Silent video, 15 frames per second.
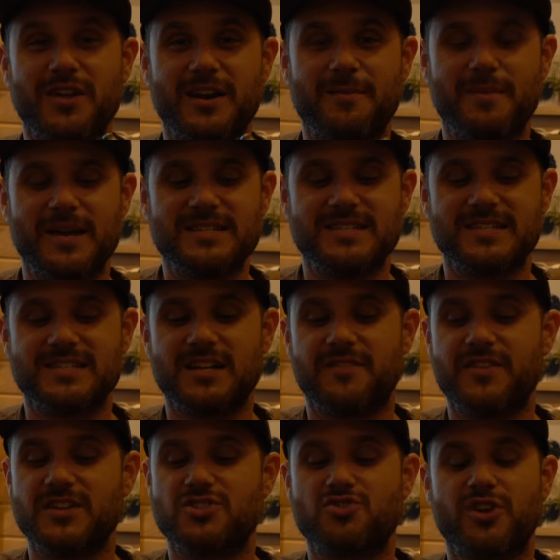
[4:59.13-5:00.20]
that amazing
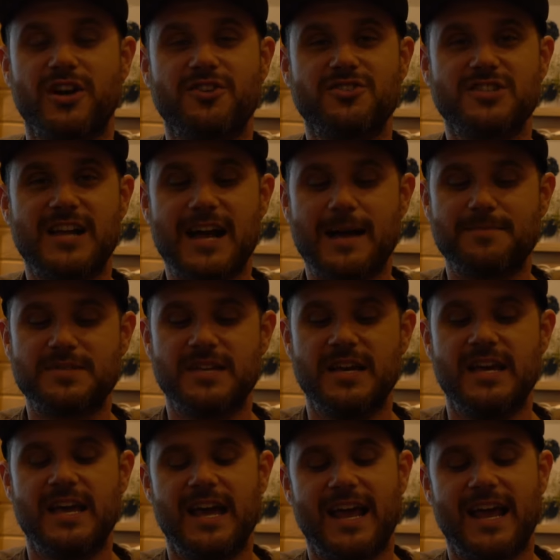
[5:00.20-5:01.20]
stuff. It has trigger stops.